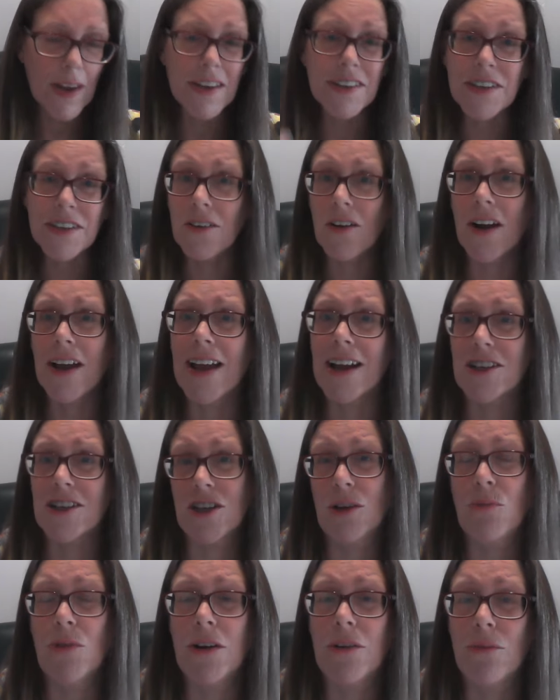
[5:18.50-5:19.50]
Did I
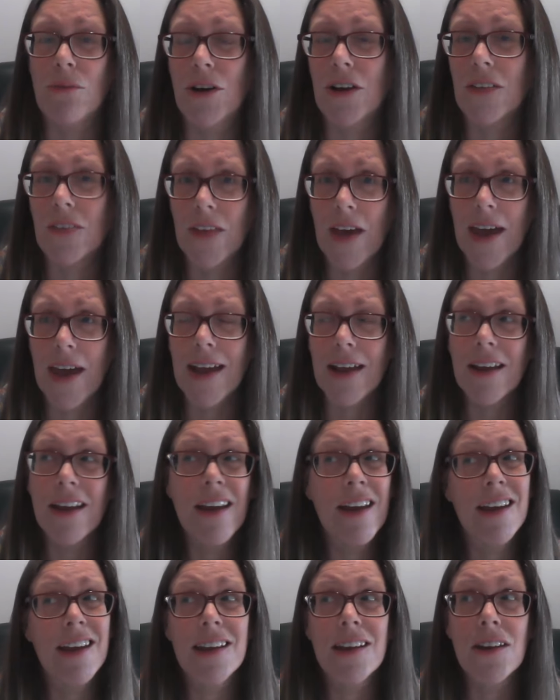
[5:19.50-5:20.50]
actually want to work there?
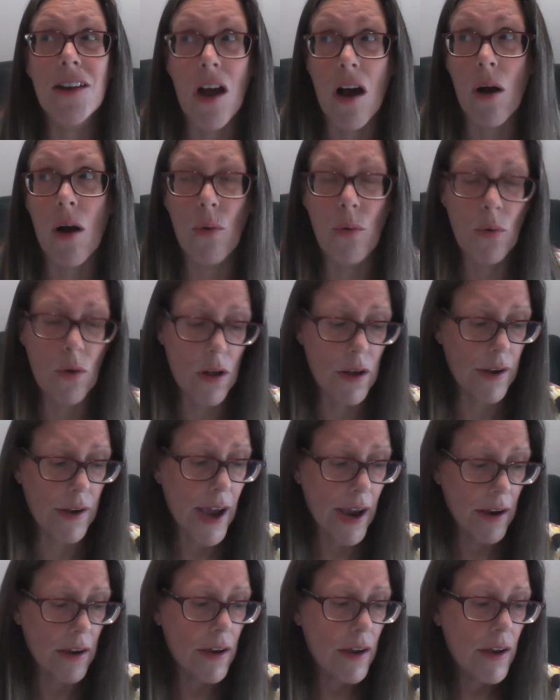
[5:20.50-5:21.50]
No.
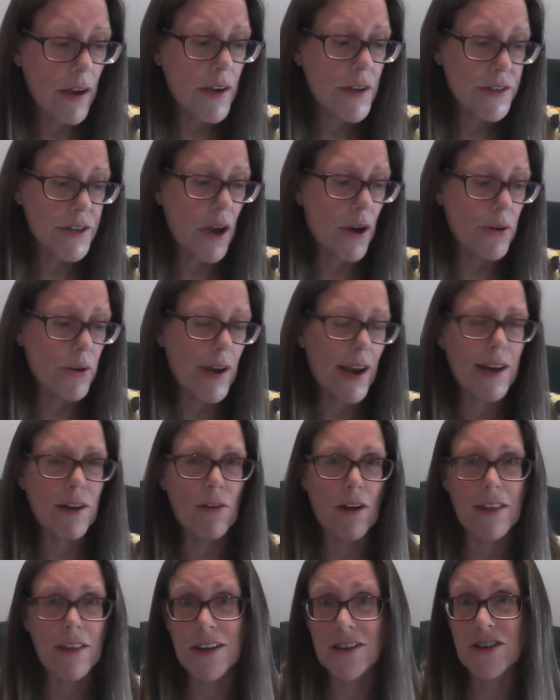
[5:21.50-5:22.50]
Okay. So,
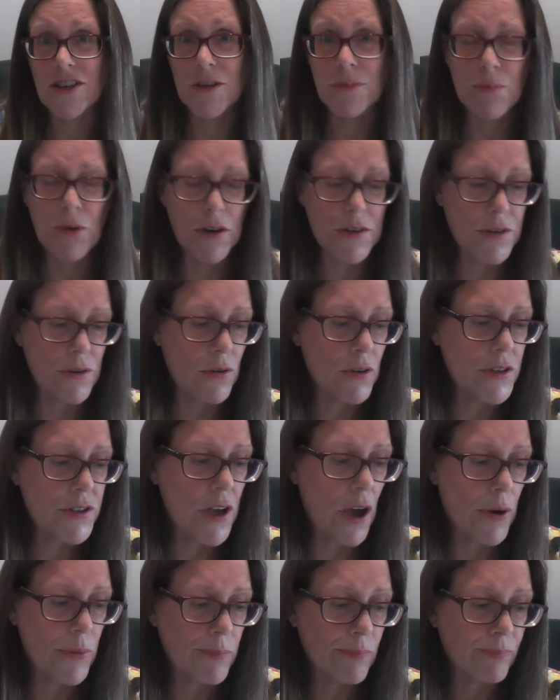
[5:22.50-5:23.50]
anyway, that's just personal.
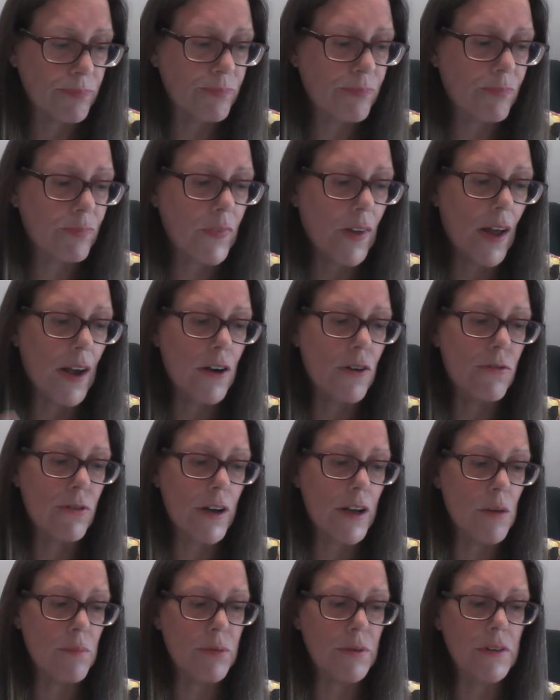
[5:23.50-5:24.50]
So,
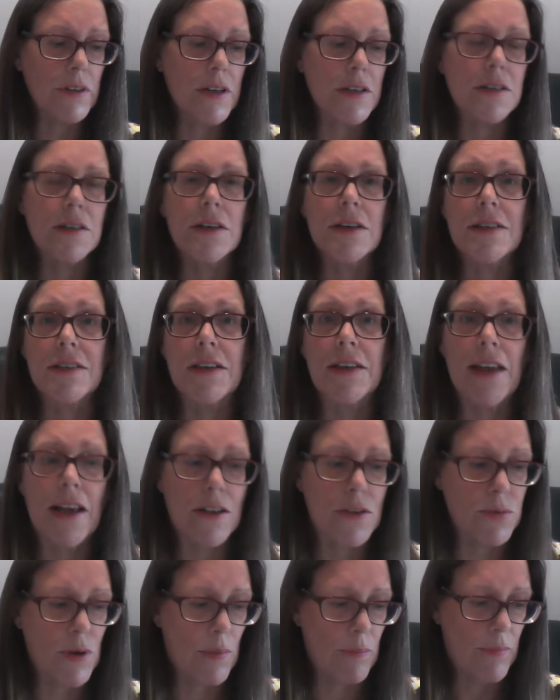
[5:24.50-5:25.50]
agreeableness is the
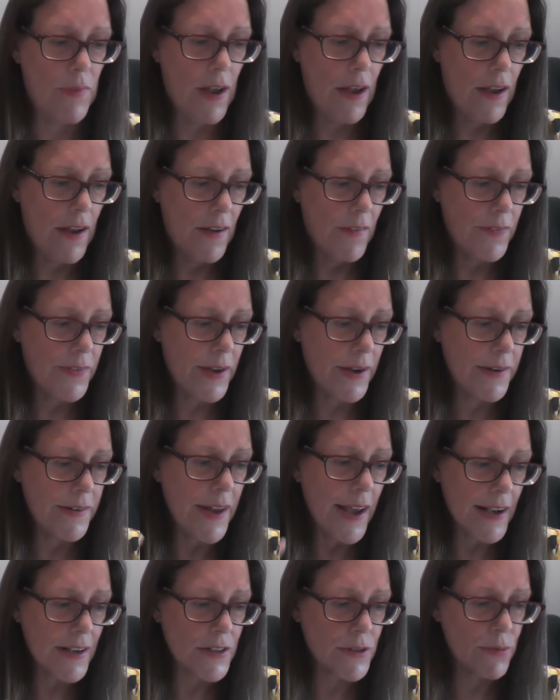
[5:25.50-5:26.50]
next one. The
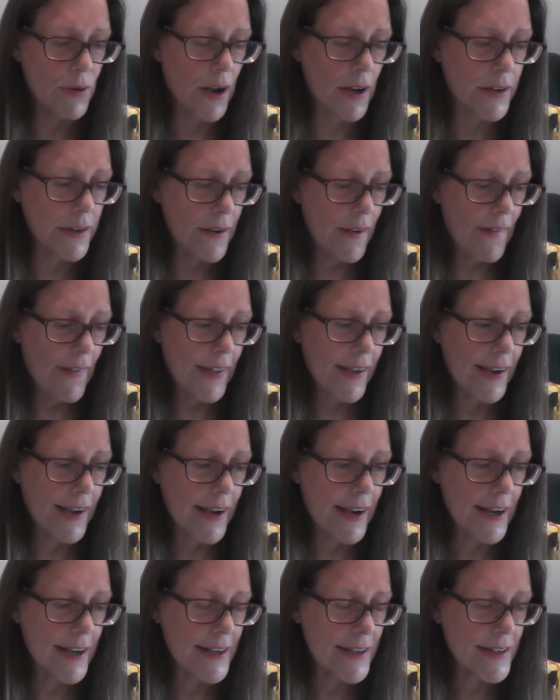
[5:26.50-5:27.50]
next one
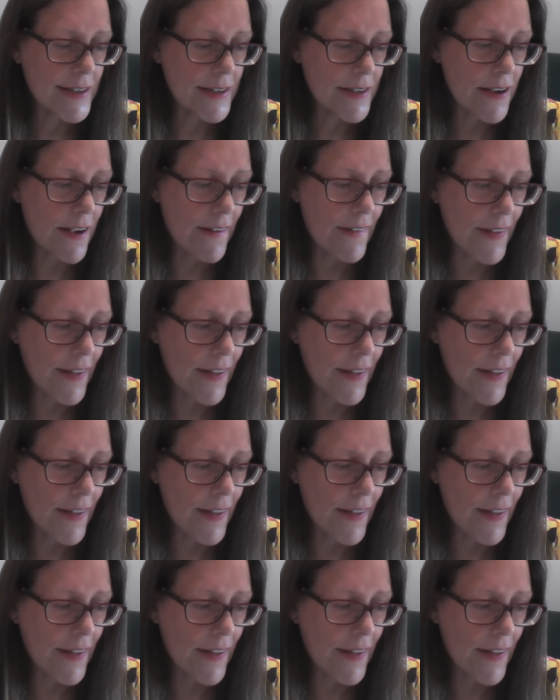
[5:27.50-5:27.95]
is